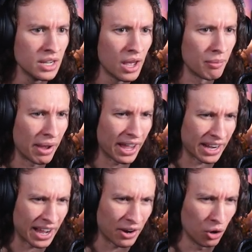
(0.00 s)
Man,
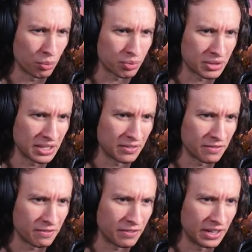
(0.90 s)
I hope the
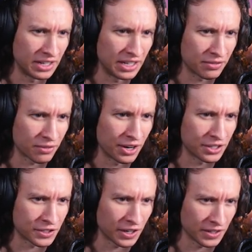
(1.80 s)
Infinity
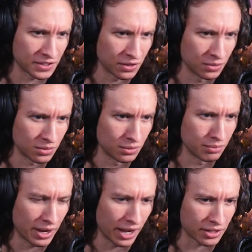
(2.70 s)
franchise don't come
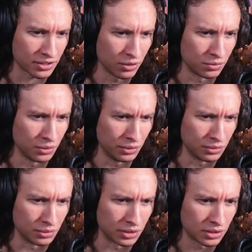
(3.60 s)
back so rude.